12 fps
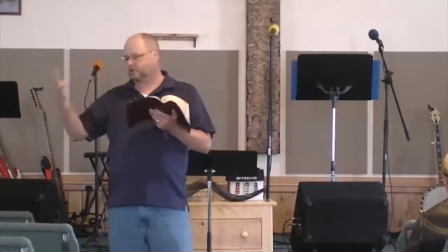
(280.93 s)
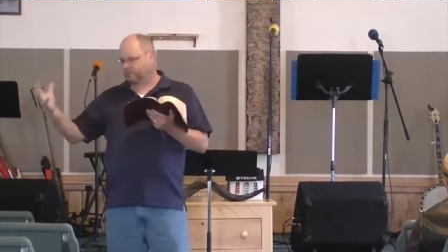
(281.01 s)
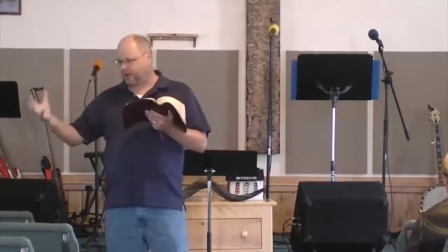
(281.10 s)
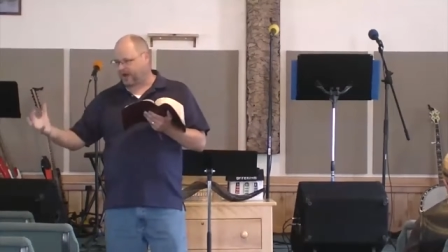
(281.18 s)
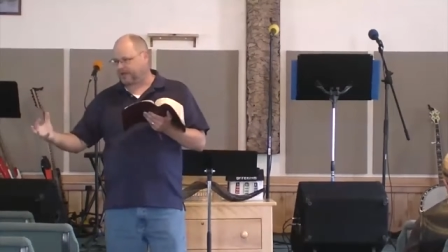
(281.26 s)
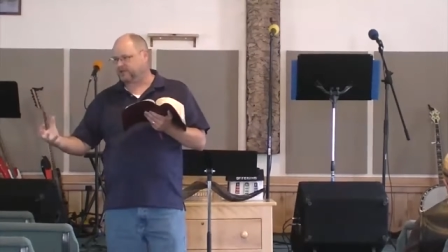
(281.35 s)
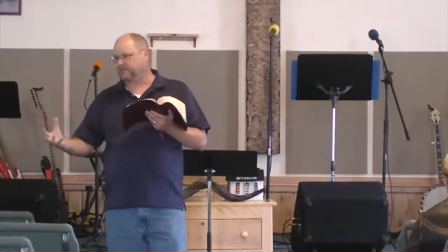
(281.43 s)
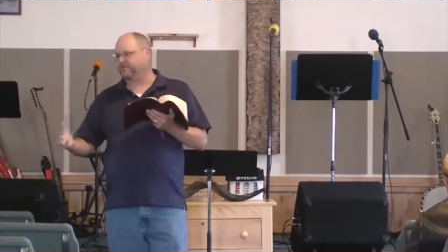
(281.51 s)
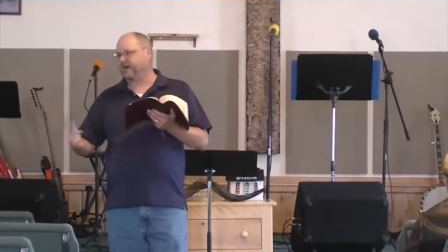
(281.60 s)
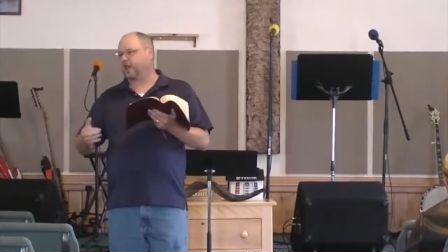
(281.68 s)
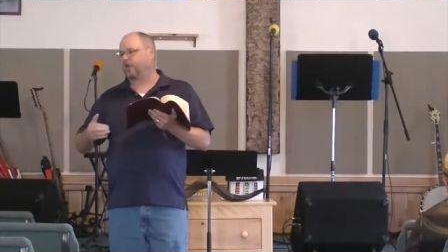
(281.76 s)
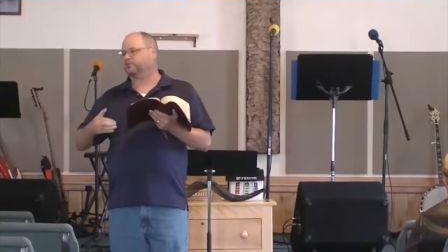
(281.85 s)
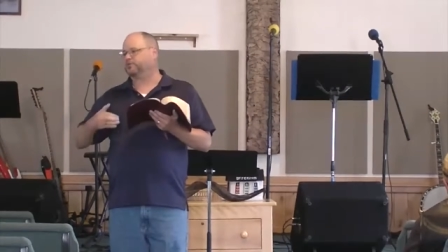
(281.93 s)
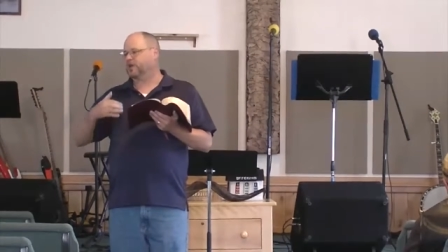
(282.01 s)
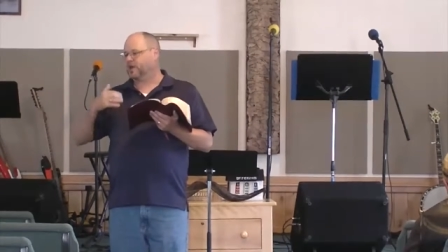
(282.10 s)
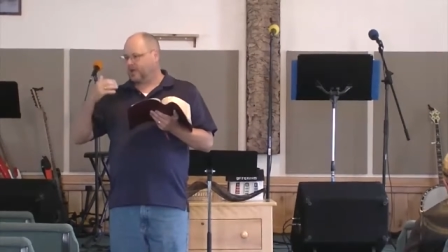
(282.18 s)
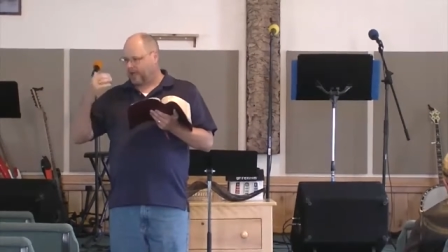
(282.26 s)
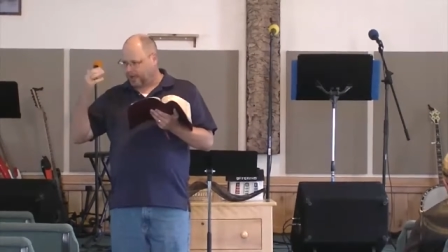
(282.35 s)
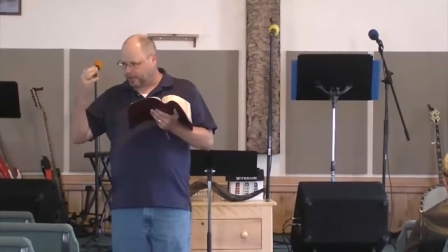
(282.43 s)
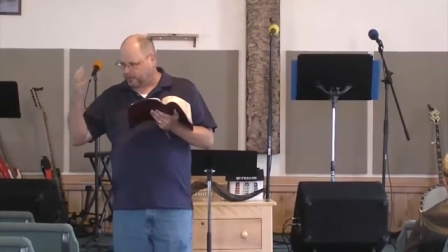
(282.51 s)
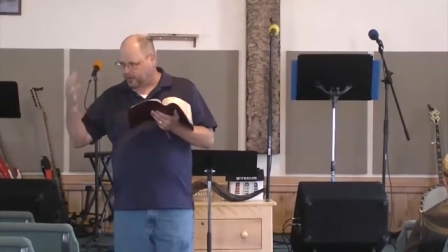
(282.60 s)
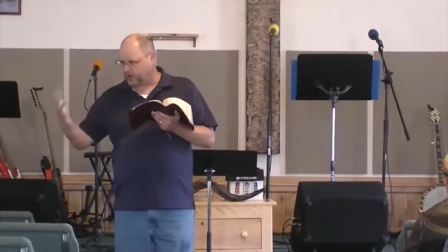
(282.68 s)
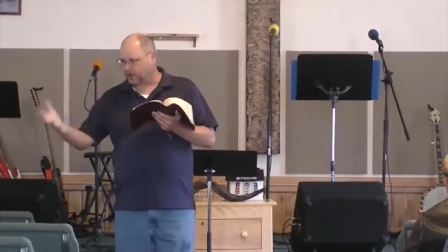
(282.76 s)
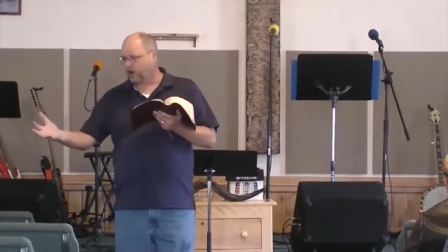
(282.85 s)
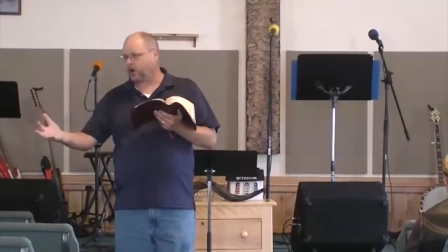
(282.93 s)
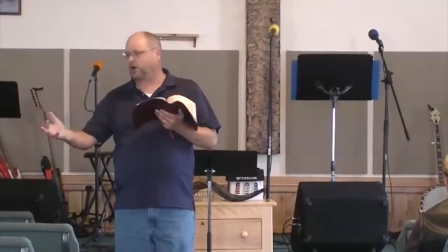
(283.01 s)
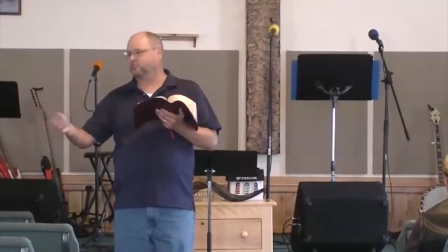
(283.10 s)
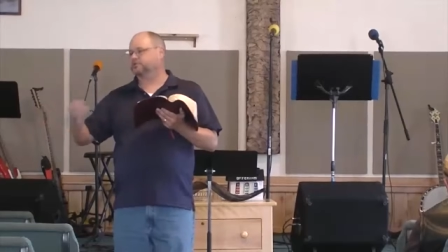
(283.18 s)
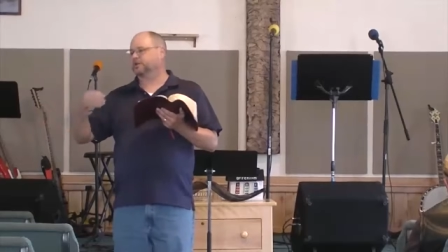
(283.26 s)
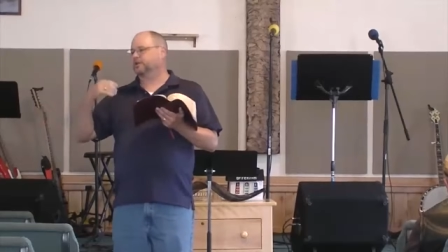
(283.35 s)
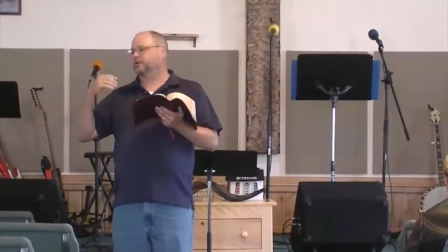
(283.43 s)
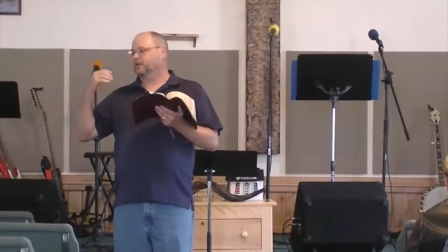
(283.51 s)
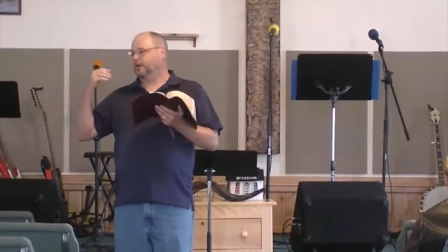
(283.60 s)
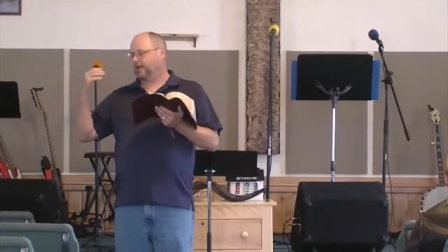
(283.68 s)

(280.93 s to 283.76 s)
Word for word: the body develops and, and arms and,